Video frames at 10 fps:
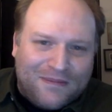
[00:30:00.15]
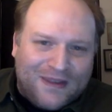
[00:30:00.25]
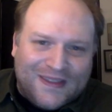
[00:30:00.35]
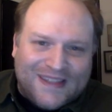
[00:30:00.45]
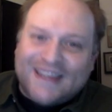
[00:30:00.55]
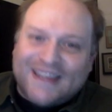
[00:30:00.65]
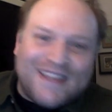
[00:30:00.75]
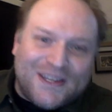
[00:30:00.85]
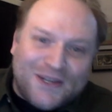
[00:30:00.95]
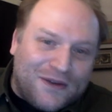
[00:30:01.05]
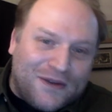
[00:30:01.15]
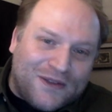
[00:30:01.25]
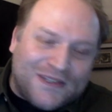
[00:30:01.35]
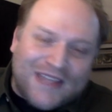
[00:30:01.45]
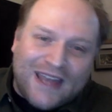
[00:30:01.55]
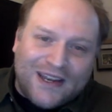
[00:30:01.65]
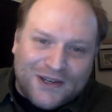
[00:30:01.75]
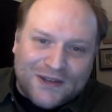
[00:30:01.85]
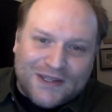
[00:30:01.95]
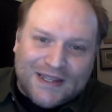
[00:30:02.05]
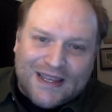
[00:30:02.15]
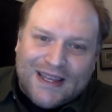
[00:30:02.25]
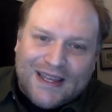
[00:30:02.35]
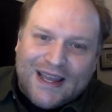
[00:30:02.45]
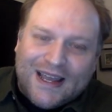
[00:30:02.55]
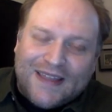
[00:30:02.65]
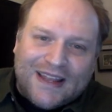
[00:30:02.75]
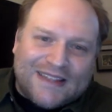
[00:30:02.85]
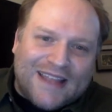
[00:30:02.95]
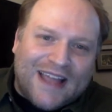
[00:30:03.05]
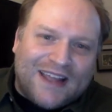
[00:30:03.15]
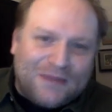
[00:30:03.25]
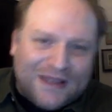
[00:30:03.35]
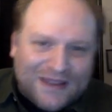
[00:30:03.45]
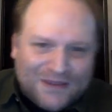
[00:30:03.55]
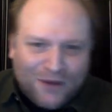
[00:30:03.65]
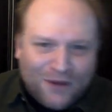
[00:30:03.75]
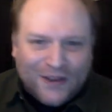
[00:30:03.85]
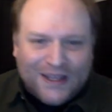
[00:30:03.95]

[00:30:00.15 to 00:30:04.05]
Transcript: in the sixth issue of those 10 issues, that it's not going to be this perfectly